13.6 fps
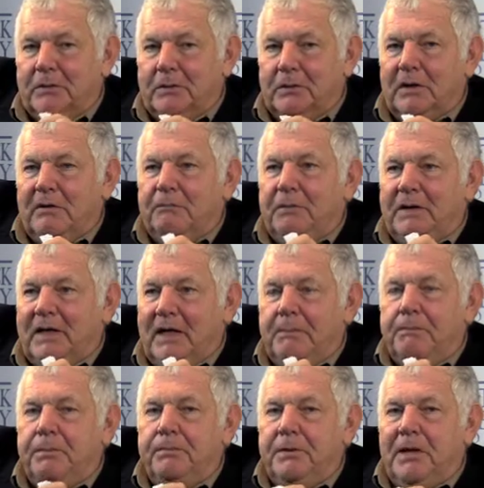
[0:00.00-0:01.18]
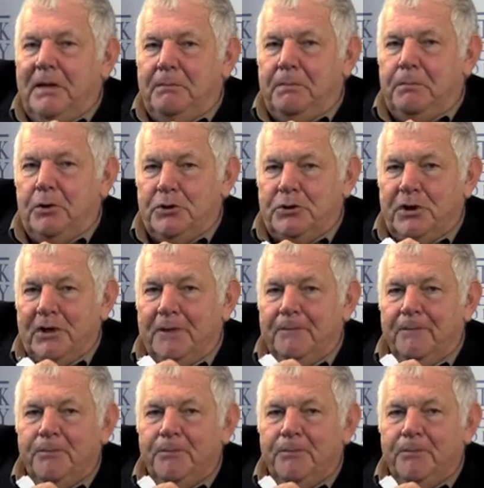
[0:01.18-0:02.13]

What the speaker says: or love, but keep pushing.